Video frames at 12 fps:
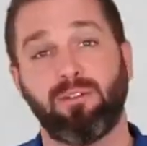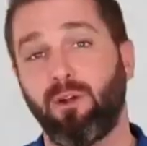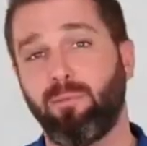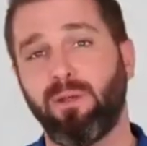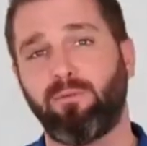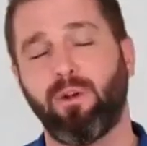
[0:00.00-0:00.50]
So
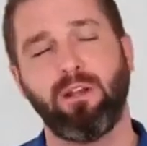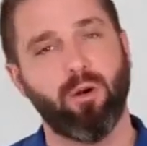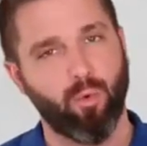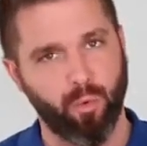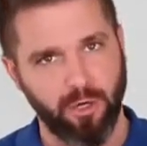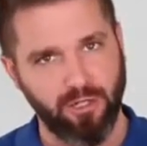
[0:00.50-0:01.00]
don't be afraid to
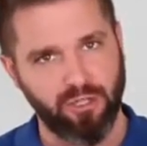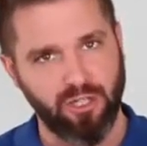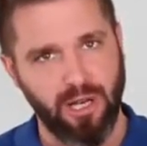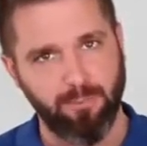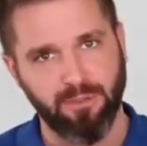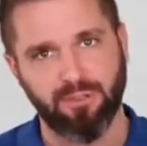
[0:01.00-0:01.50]

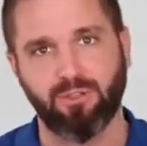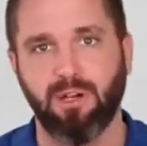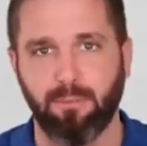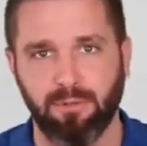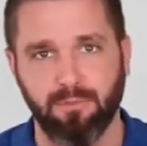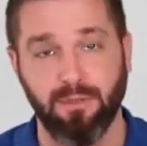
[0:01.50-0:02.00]
workshop your
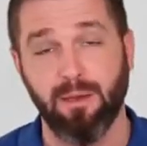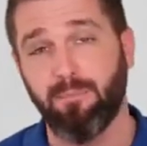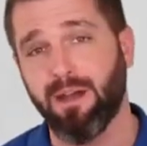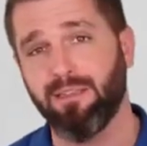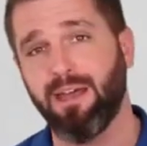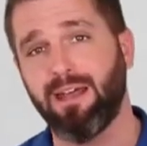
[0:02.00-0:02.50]
script. And
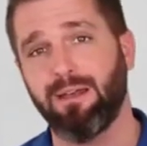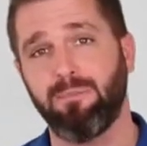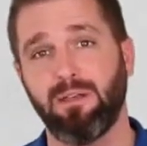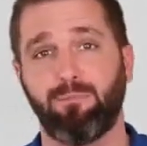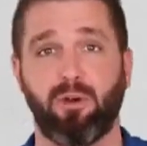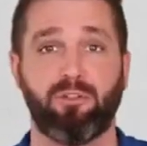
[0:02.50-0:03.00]
by that I
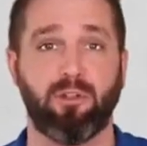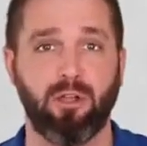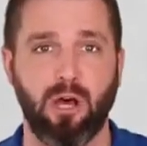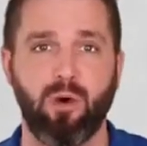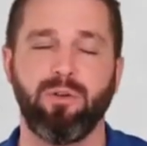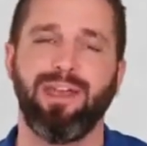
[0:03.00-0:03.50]
mean both
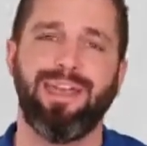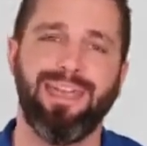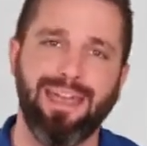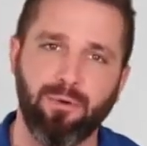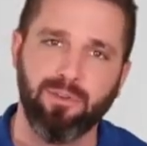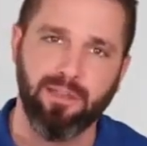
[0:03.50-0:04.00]
alone
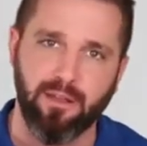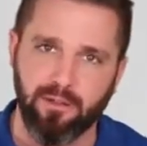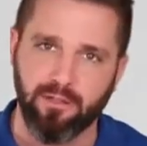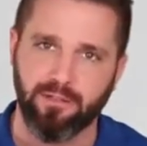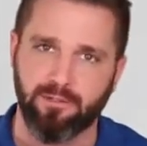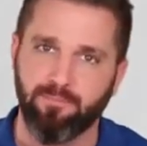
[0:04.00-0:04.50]
and with
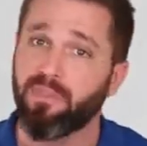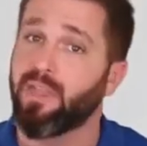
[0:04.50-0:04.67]
others.